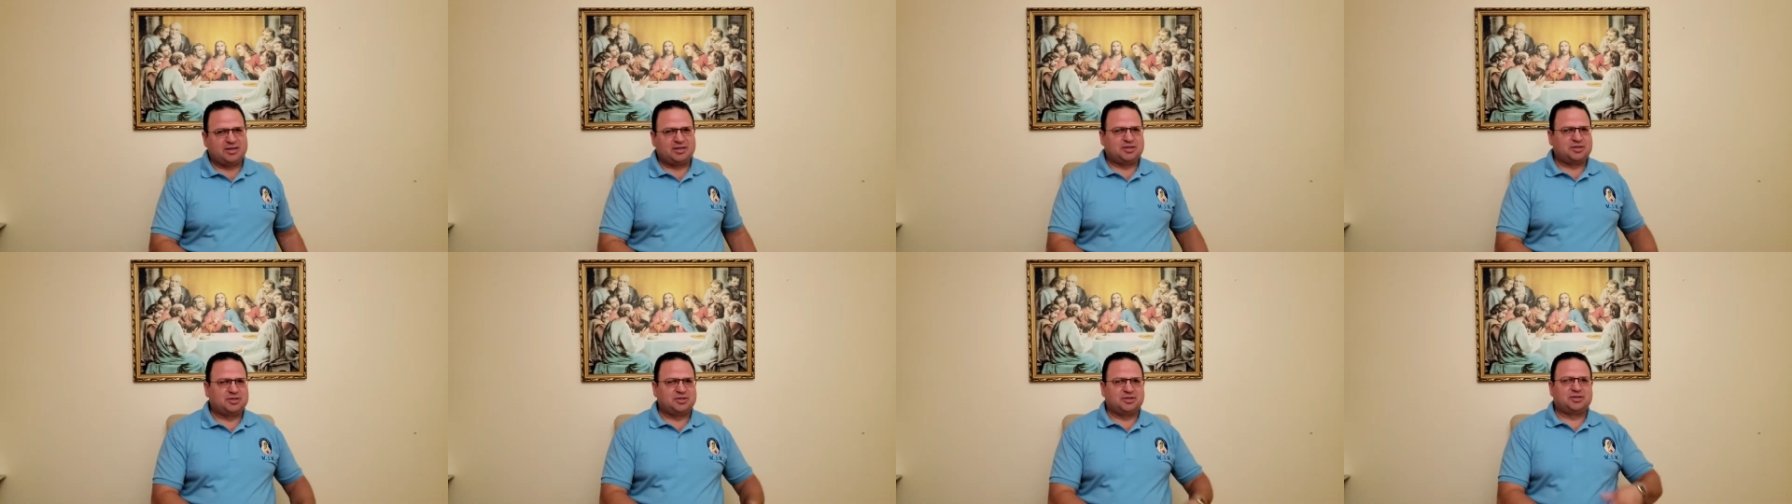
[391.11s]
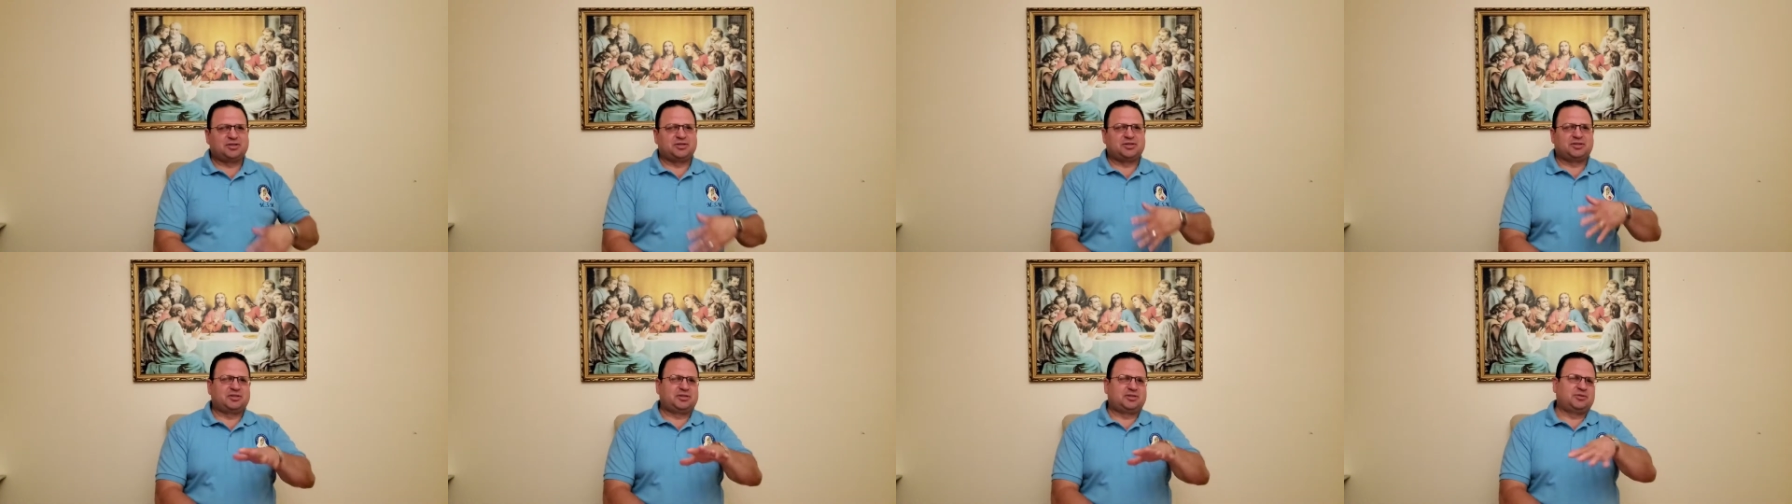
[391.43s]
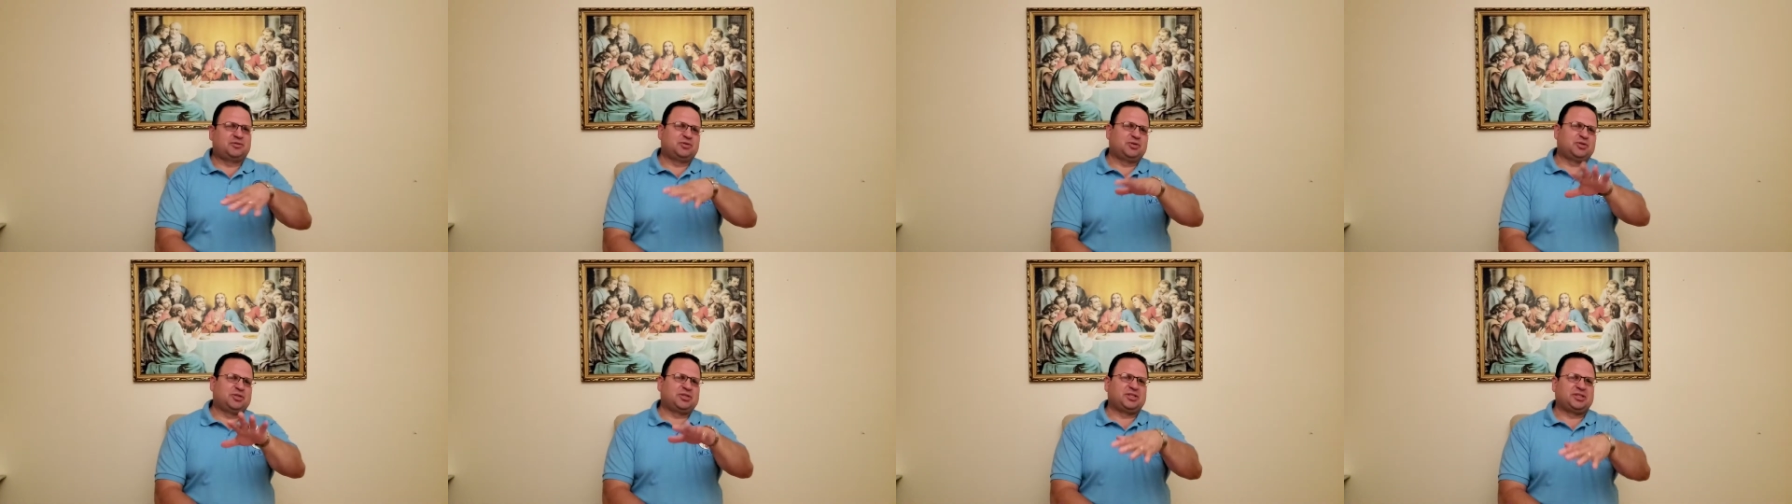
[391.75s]
he's just
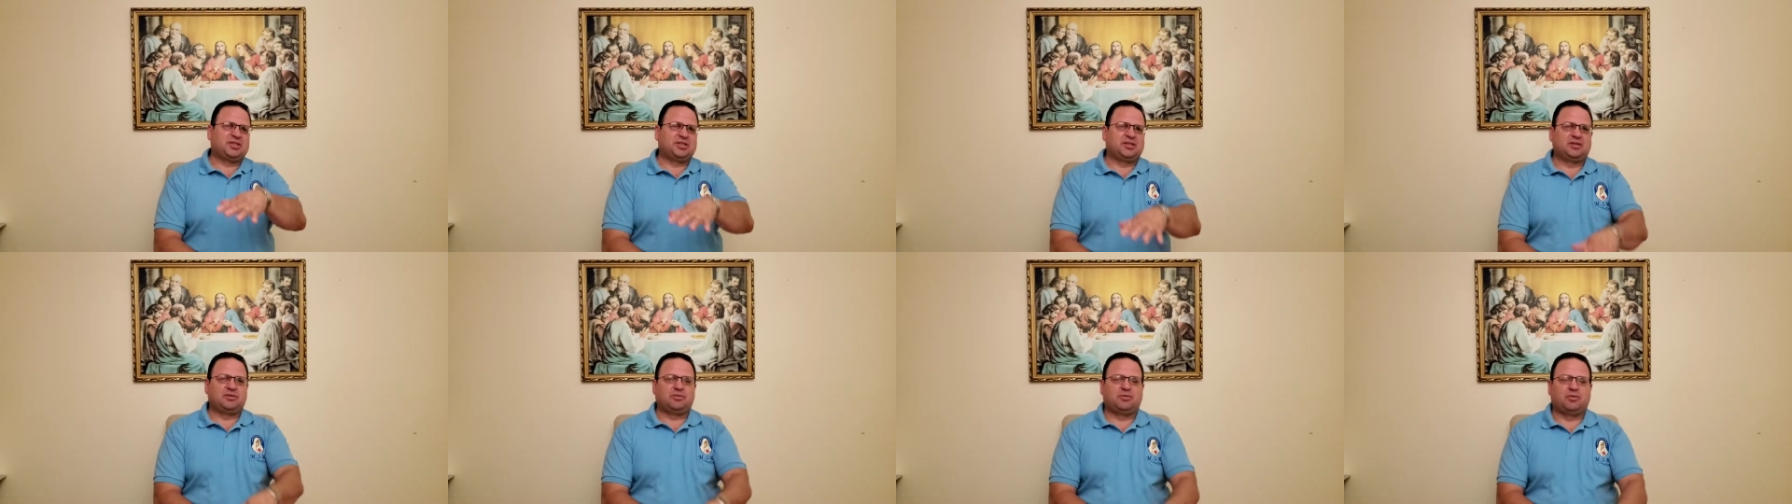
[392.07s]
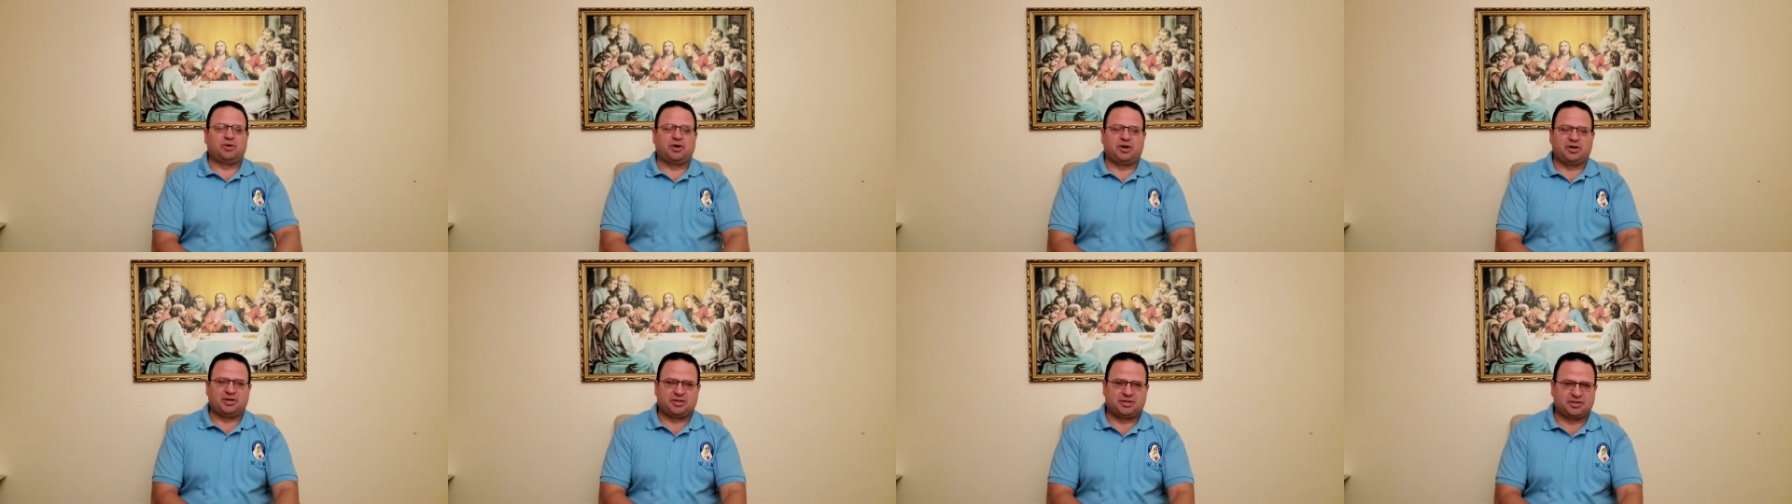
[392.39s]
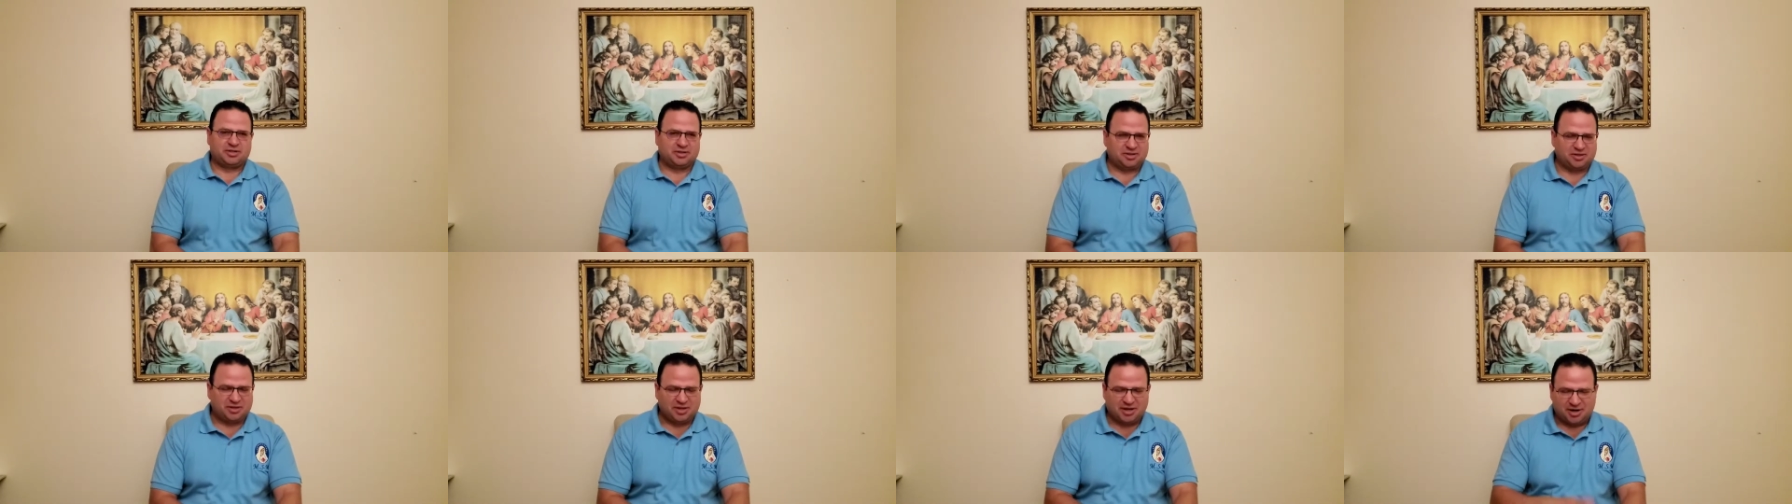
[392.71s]
twisting the
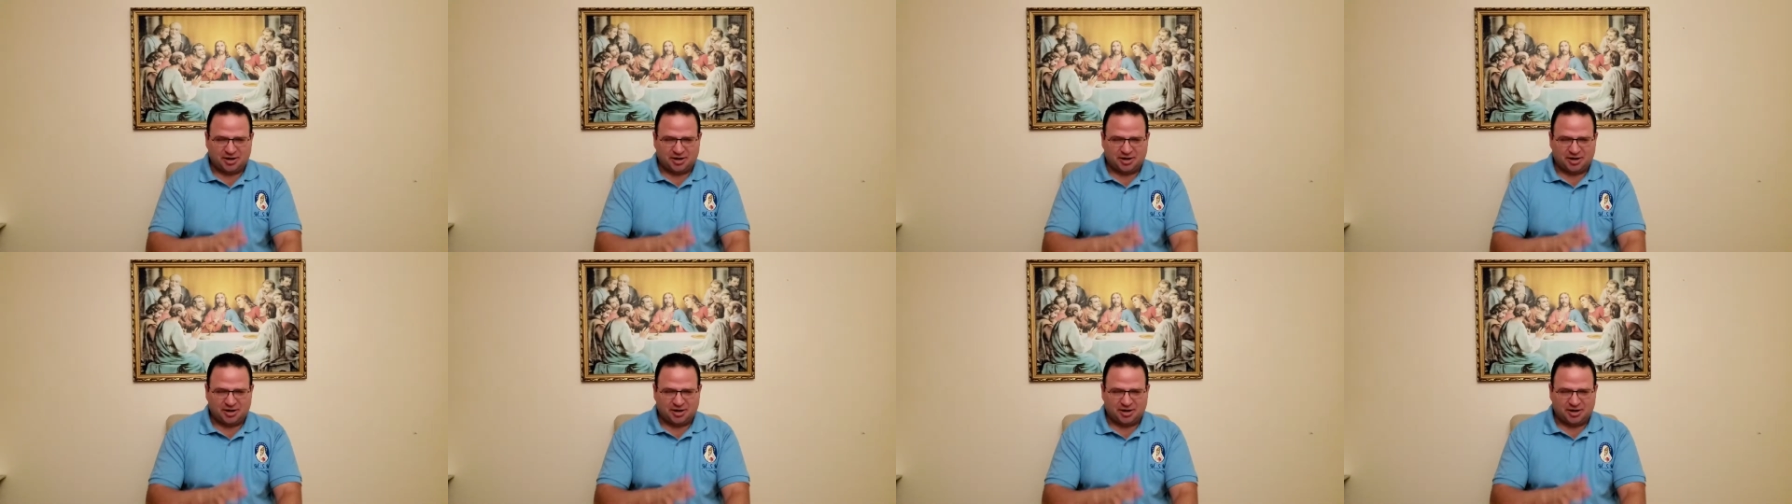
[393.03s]
words.